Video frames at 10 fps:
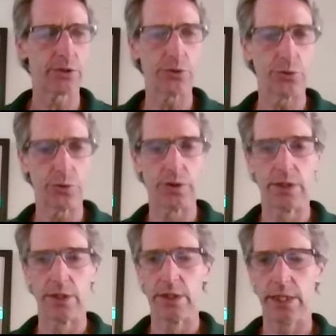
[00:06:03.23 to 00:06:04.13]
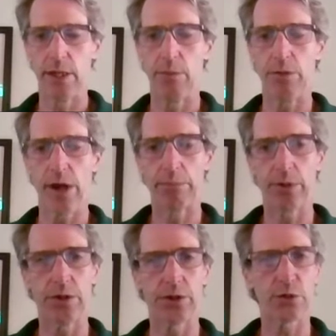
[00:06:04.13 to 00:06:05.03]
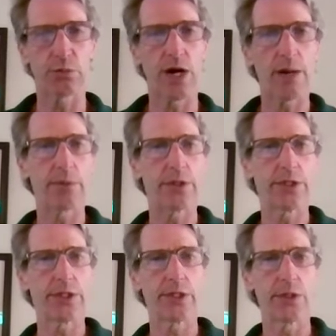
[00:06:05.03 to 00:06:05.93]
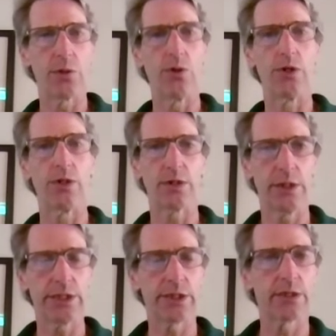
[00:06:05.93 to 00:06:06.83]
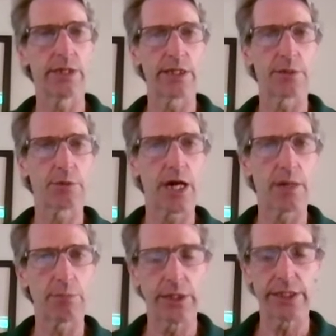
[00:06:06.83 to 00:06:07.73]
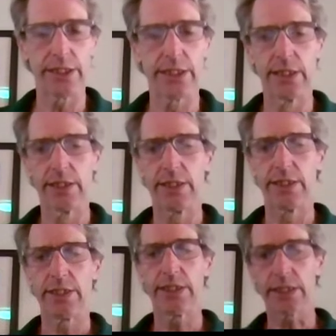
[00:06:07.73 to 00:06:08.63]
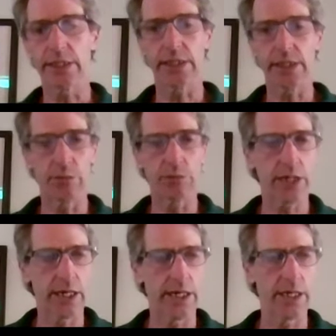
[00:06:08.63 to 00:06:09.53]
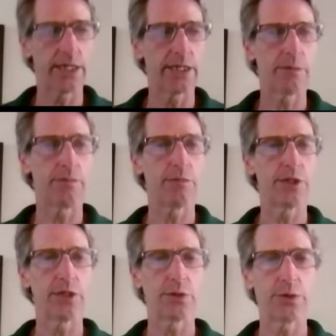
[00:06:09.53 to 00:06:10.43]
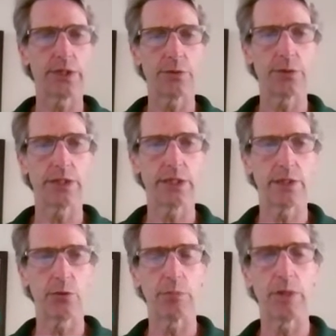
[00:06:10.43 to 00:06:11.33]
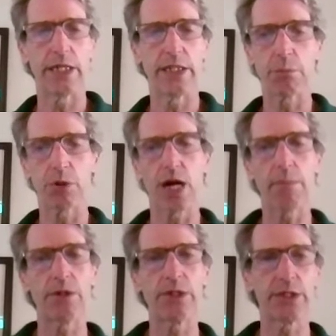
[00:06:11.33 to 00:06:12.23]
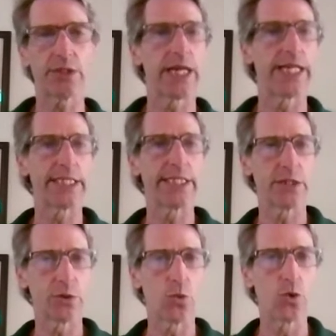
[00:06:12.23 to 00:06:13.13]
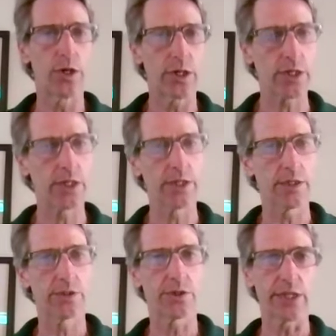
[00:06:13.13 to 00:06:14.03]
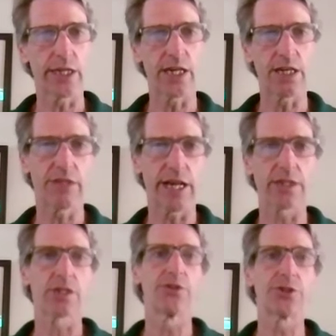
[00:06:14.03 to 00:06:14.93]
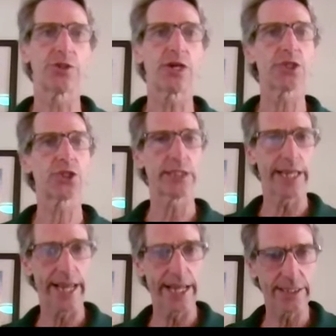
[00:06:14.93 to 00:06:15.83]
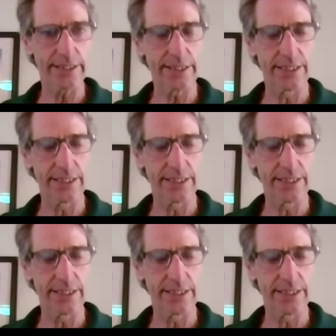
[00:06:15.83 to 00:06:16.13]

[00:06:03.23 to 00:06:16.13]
to help them purchase property or list their property. At the same time, you know, we were buying properties that needed work. So you have that construction end.